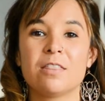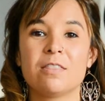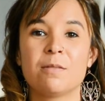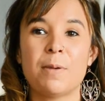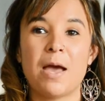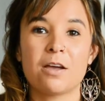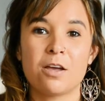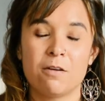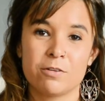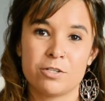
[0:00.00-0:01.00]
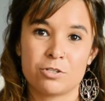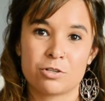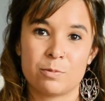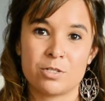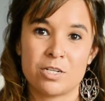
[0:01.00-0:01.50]
the back cover
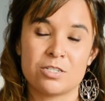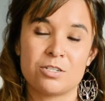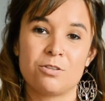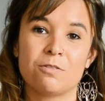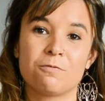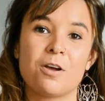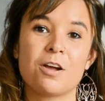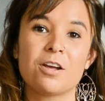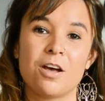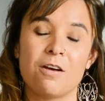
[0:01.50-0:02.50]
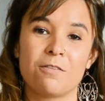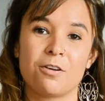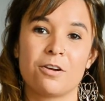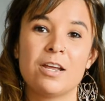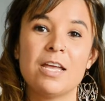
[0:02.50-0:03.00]
description to the front
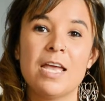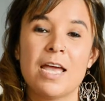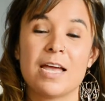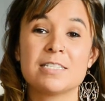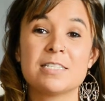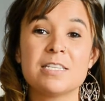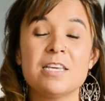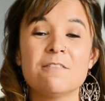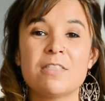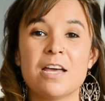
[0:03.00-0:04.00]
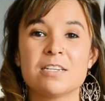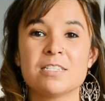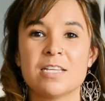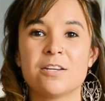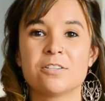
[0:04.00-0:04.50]
cover and see if that
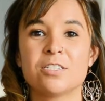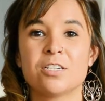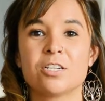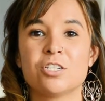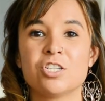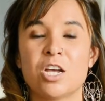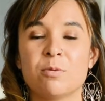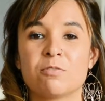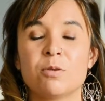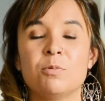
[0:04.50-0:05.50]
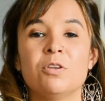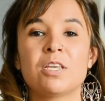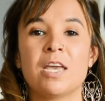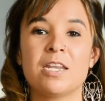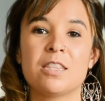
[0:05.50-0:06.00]
designer did a good job of
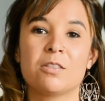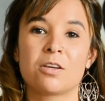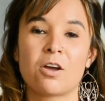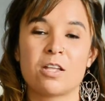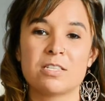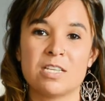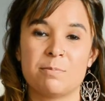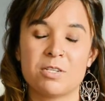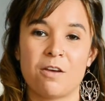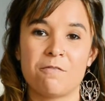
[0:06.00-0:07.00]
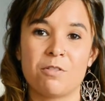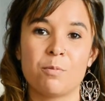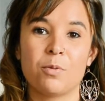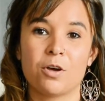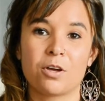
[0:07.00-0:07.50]
communicating the concept of the
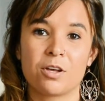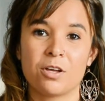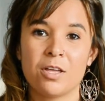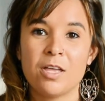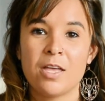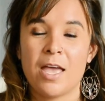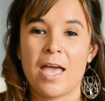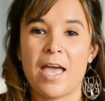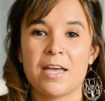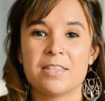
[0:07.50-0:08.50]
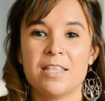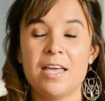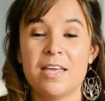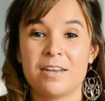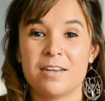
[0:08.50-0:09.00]
book. And
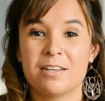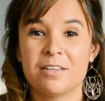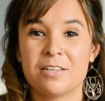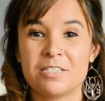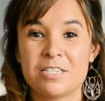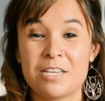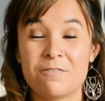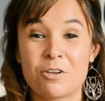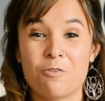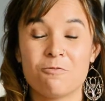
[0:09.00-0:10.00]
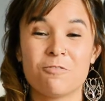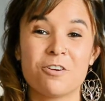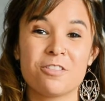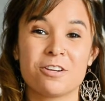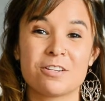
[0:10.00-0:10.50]
then, to even go
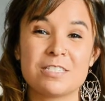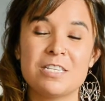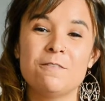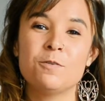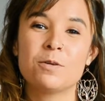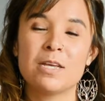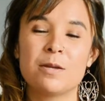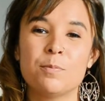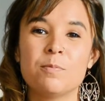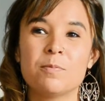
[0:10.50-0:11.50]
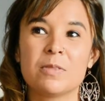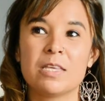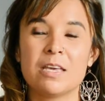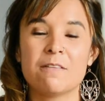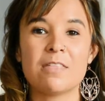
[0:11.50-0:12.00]
further, see if you can
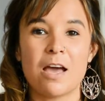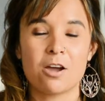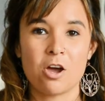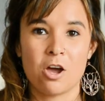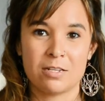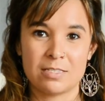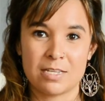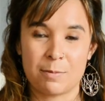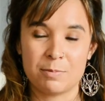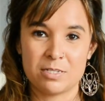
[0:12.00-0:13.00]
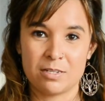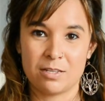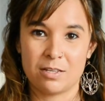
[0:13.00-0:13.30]
give that concept